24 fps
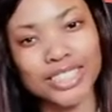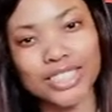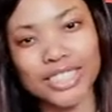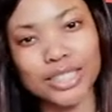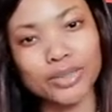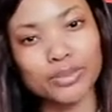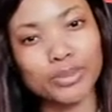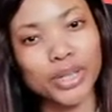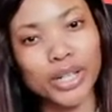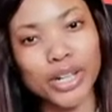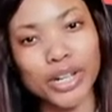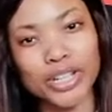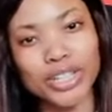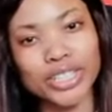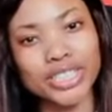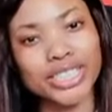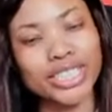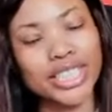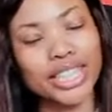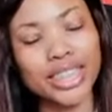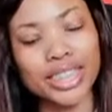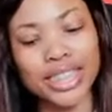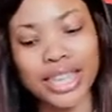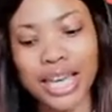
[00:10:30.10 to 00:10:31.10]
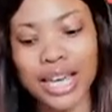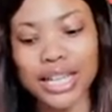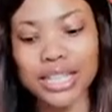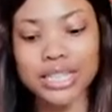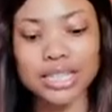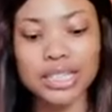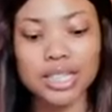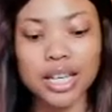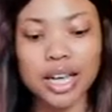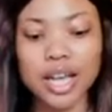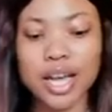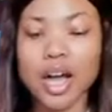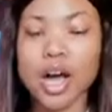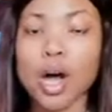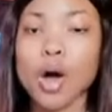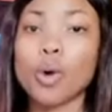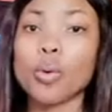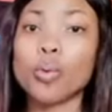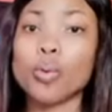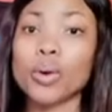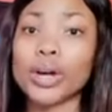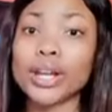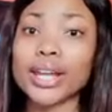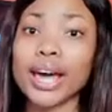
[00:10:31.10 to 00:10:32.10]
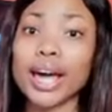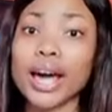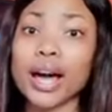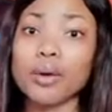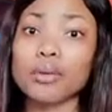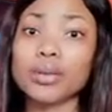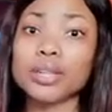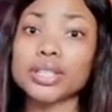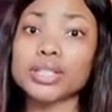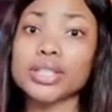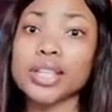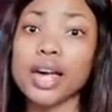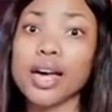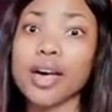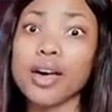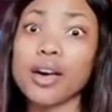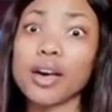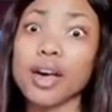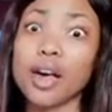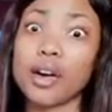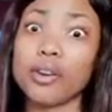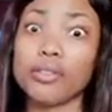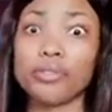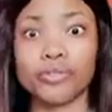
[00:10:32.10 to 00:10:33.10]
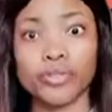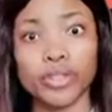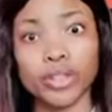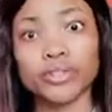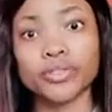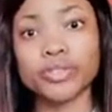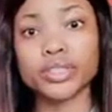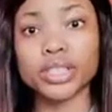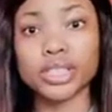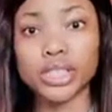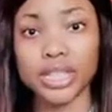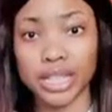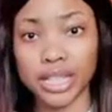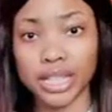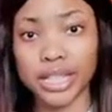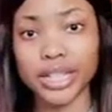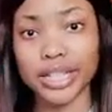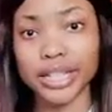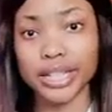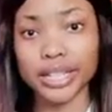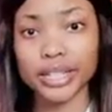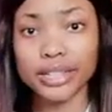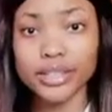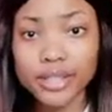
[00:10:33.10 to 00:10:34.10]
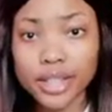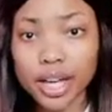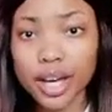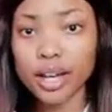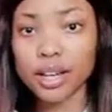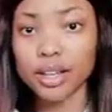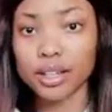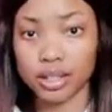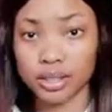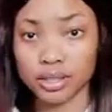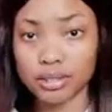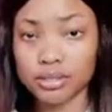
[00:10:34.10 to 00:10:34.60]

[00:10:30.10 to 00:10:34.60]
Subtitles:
She, me, her did that. When I was 15,